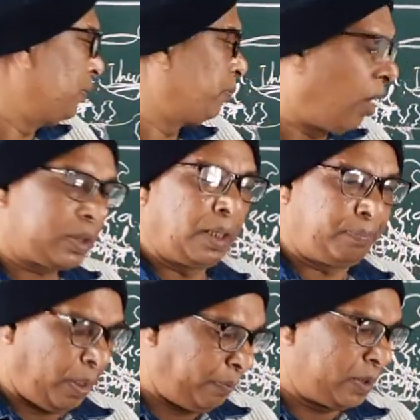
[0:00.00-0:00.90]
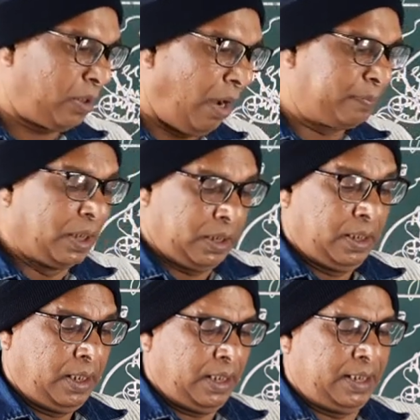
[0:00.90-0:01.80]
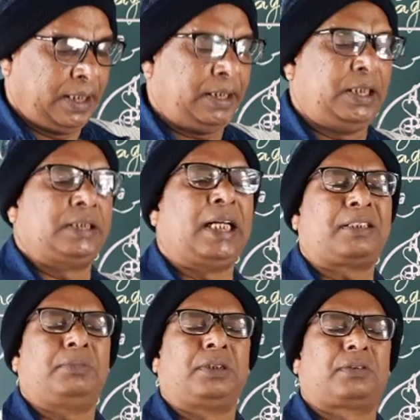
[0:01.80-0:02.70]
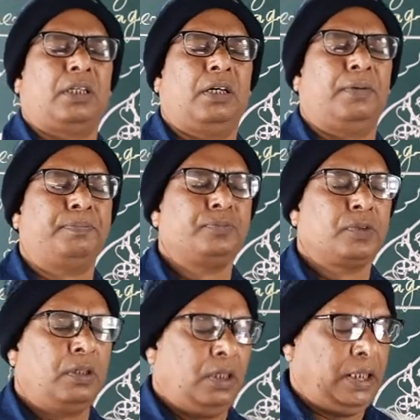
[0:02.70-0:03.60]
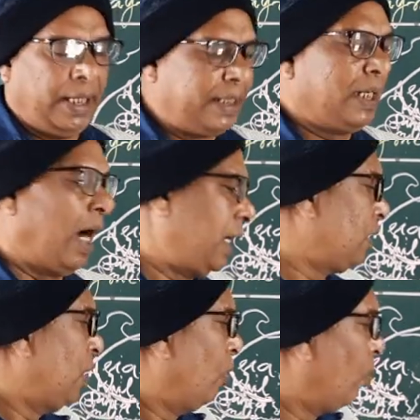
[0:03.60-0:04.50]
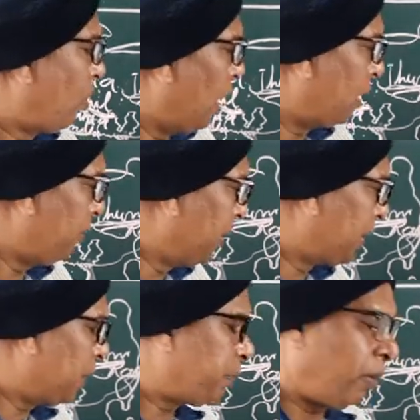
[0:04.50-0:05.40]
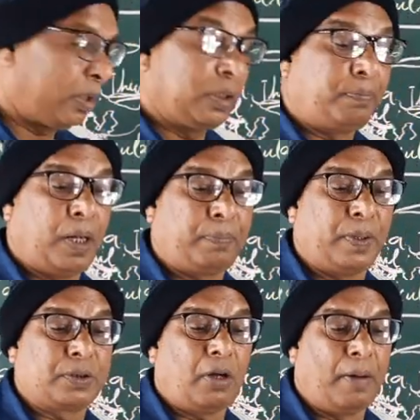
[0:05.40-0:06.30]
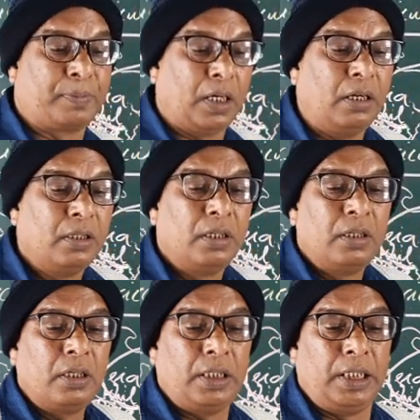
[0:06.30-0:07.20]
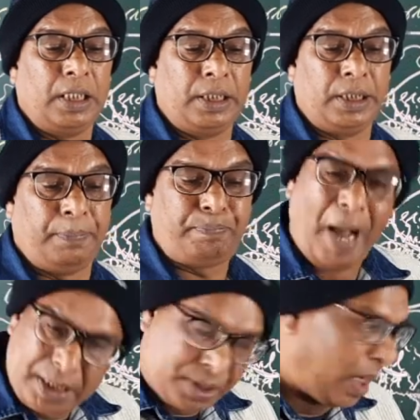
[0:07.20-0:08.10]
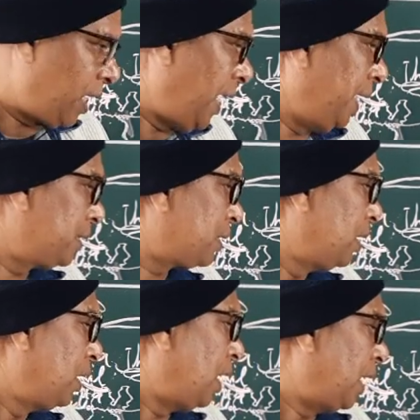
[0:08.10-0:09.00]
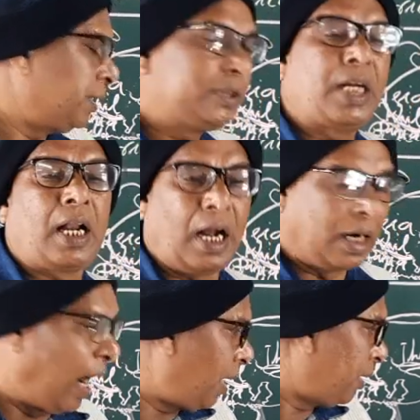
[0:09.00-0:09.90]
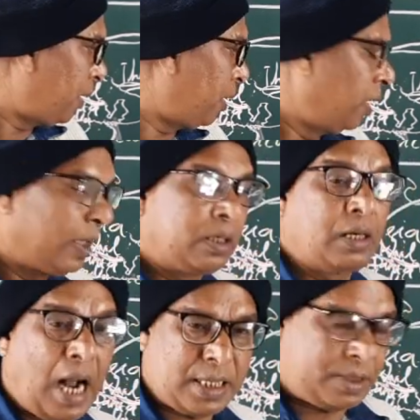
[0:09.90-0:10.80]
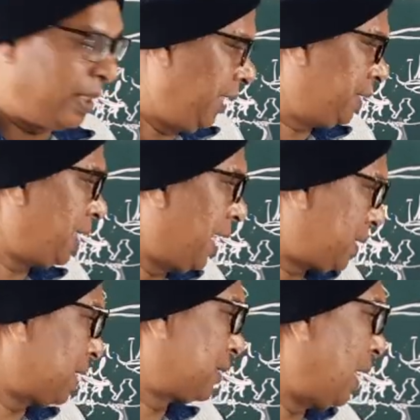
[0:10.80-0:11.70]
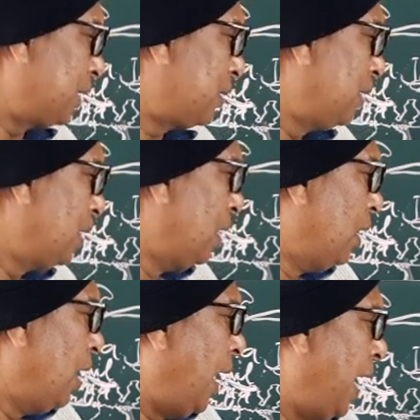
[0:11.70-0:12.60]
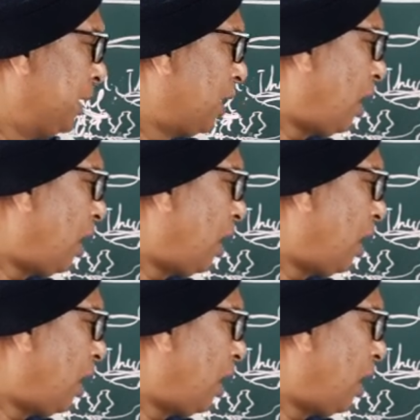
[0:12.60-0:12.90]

for the purpose of the any, that means areas who cultivate it for the purpose of the pasture lands and charaga, grasslands, etc. And the